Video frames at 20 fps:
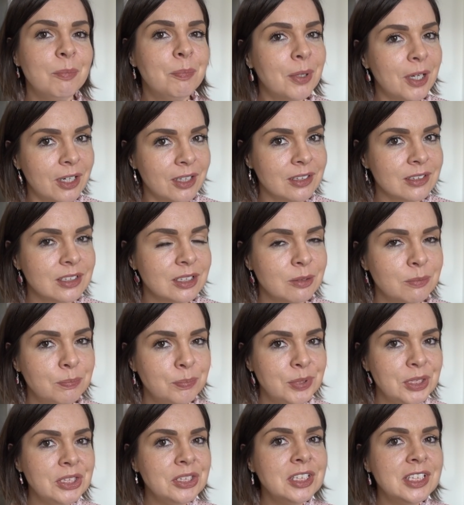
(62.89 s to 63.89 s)
But
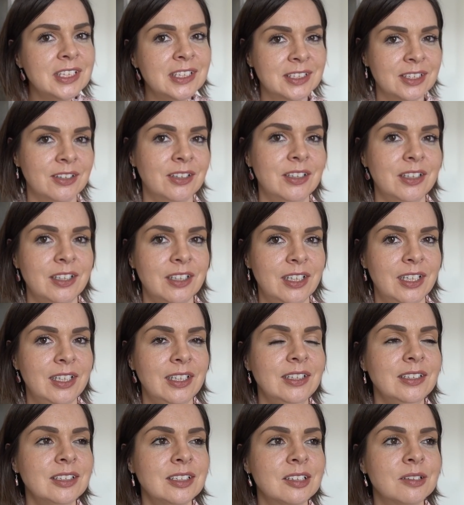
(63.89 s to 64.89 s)
beauty side of
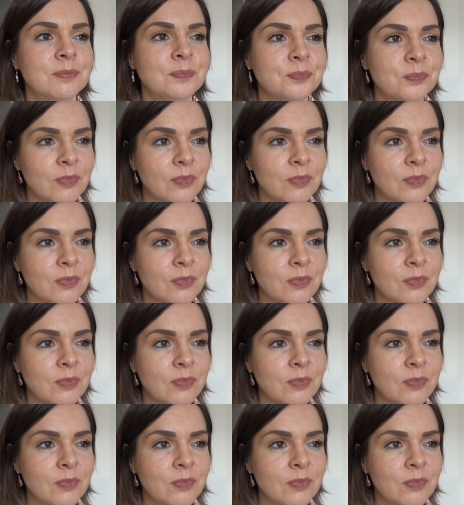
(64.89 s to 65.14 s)
things,